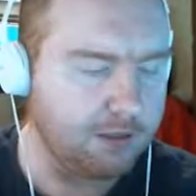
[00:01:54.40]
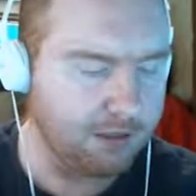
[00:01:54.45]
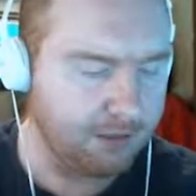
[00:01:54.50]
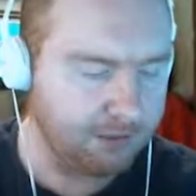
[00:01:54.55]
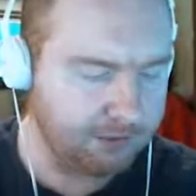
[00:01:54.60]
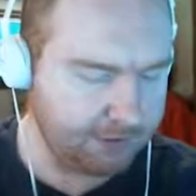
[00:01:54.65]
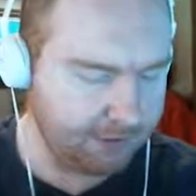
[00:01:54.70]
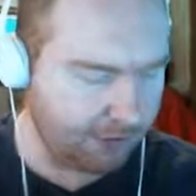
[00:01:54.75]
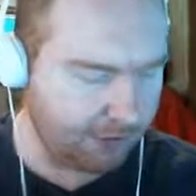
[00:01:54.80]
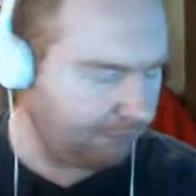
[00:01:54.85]

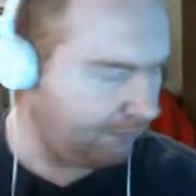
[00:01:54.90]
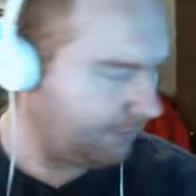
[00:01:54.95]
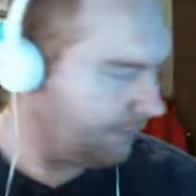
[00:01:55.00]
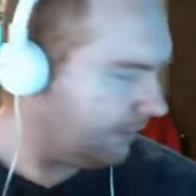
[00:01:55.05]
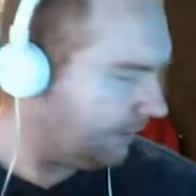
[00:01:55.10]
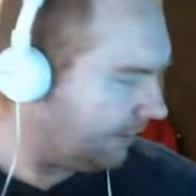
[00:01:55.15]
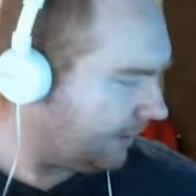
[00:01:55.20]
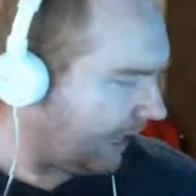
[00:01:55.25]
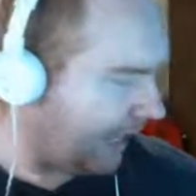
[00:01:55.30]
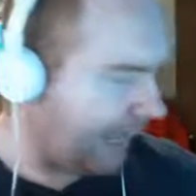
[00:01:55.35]
So,
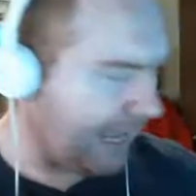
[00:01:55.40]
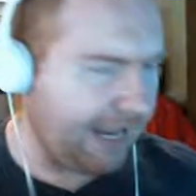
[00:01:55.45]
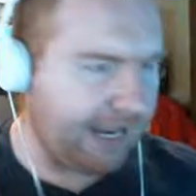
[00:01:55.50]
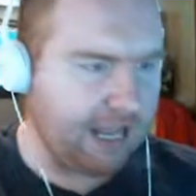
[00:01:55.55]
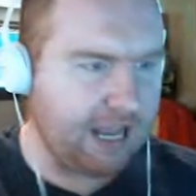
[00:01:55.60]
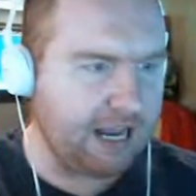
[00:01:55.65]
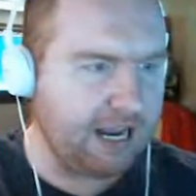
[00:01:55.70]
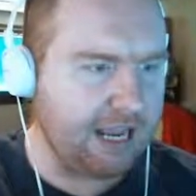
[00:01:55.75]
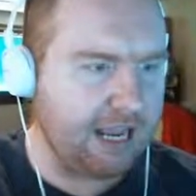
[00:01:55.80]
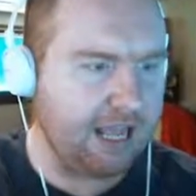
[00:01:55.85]
I,
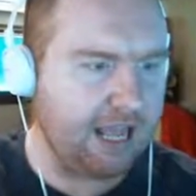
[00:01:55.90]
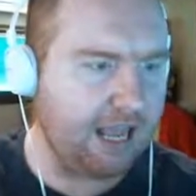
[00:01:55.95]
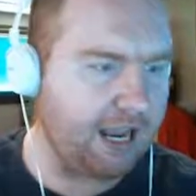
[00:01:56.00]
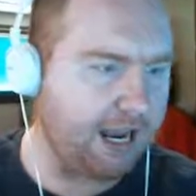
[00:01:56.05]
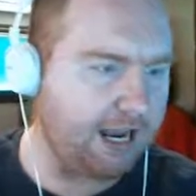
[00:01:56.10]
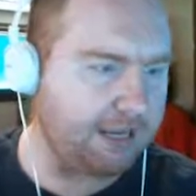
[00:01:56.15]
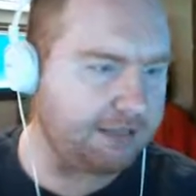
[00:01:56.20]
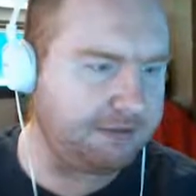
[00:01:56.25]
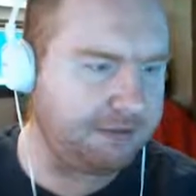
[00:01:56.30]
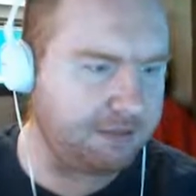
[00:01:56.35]
I got I
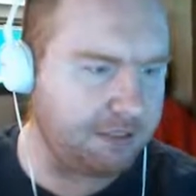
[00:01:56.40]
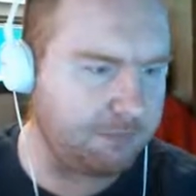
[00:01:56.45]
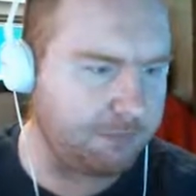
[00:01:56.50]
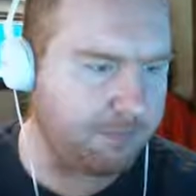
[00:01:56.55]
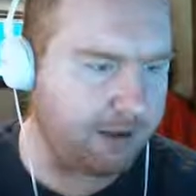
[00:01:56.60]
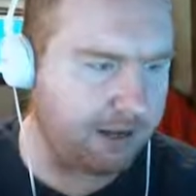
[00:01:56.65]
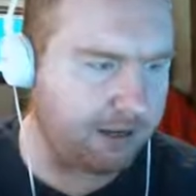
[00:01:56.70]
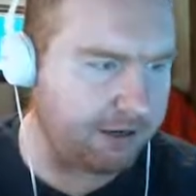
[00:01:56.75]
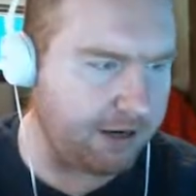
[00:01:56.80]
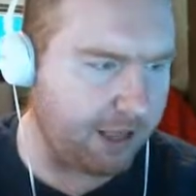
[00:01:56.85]
got a decent
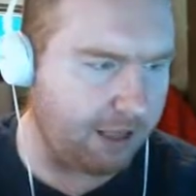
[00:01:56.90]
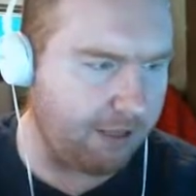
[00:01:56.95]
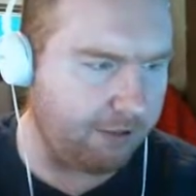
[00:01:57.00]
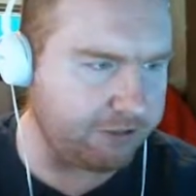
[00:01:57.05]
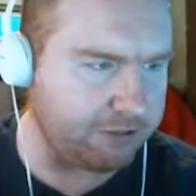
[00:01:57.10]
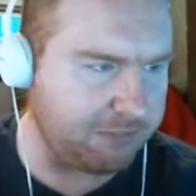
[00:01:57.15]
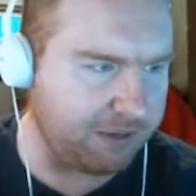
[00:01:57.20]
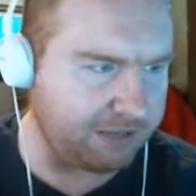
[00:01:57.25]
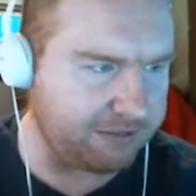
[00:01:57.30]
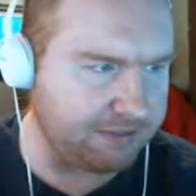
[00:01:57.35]
amount of
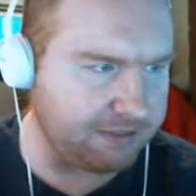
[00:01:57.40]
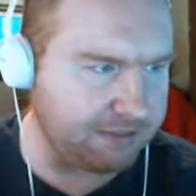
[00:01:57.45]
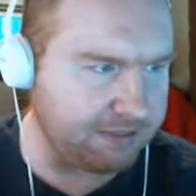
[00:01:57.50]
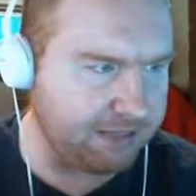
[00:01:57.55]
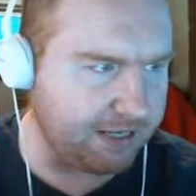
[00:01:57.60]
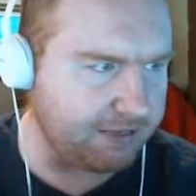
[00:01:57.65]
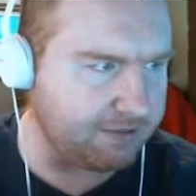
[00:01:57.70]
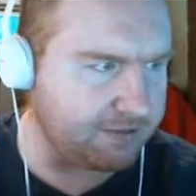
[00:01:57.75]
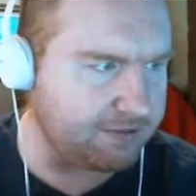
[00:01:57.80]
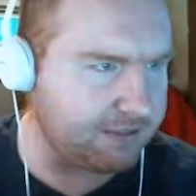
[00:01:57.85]
knowledge about this
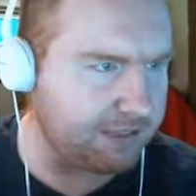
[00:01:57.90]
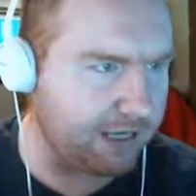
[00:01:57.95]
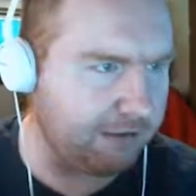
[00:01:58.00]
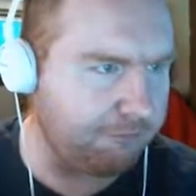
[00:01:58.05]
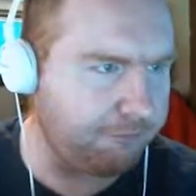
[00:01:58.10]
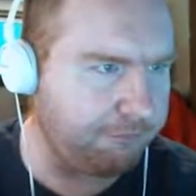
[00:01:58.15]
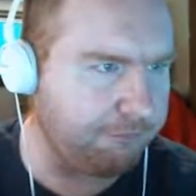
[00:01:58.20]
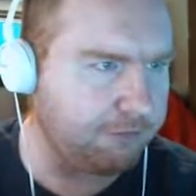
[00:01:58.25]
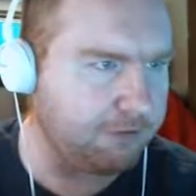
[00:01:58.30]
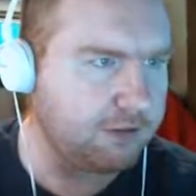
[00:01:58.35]
kind of
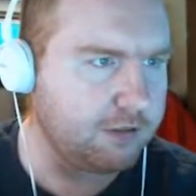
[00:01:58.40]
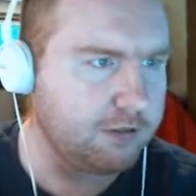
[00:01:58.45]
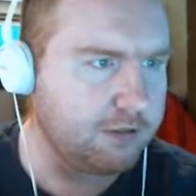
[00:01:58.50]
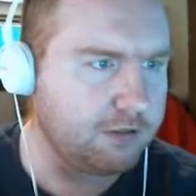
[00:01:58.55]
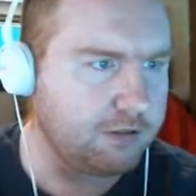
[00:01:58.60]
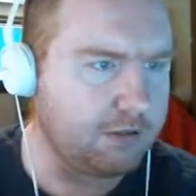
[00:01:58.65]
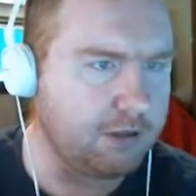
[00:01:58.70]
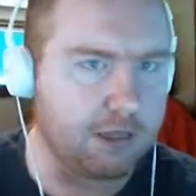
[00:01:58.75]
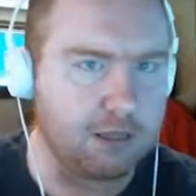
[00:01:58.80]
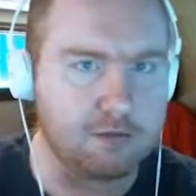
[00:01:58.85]
stuff,
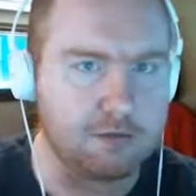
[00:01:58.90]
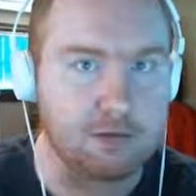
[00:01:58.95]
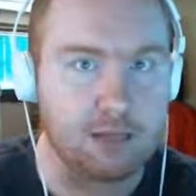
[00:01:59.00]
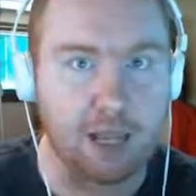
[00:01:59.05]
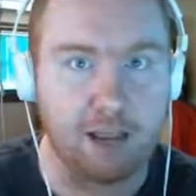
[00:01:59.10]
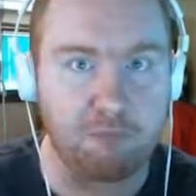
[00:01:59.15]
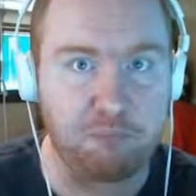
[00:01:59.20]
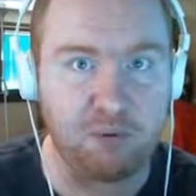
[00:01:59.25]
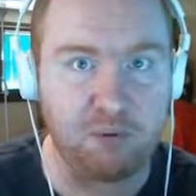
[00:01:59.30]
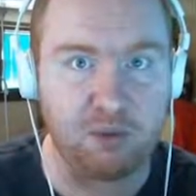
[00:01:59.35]
because
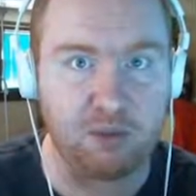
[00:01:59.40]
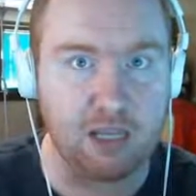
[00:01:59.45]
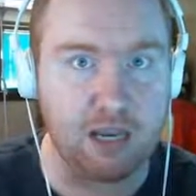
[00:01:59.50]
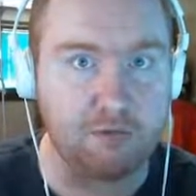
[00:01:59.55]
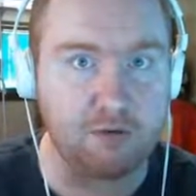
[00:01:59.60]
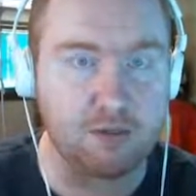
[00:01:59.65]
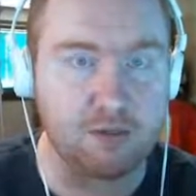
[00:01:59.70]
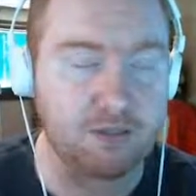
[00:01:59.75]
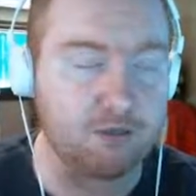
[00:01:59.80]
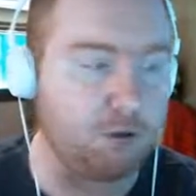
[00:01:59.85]
I've built
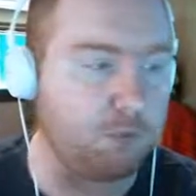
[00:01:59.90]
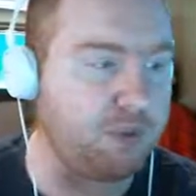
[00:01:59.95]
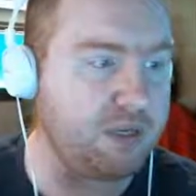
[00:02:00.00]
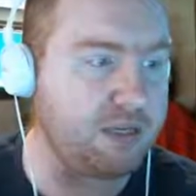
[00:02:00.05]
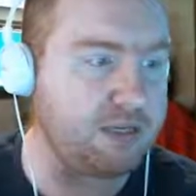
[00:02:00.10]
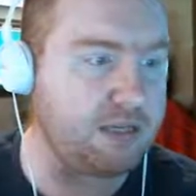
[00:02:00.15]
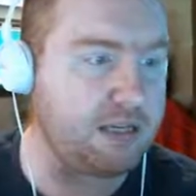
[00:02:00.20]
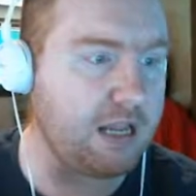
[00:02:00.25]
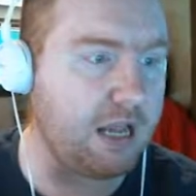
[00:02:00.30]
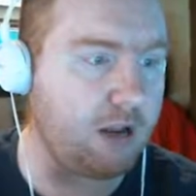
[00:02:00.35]
every single
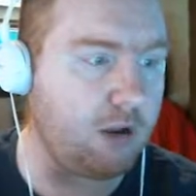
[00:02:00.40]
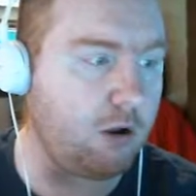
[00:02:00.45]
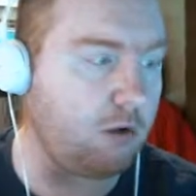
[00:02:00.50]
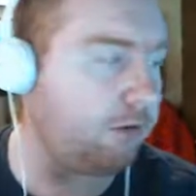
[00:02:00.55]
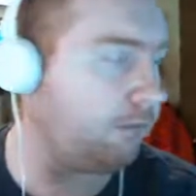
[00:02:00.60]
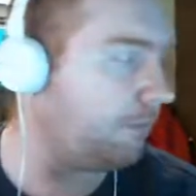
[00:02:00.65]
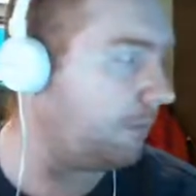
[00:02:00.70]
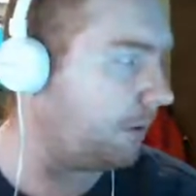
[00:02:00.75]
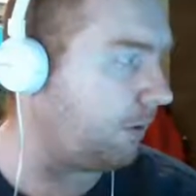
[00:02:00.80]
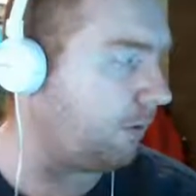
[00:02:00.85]
PC I
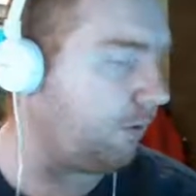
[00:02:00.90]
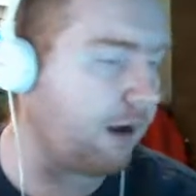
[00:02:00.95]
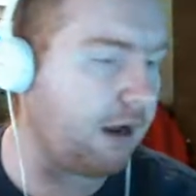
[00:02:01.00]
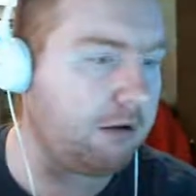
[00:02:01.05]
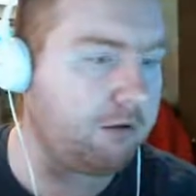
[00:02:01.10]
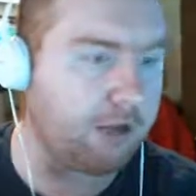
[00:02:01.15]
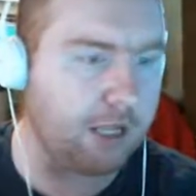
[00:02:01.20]
own from the ground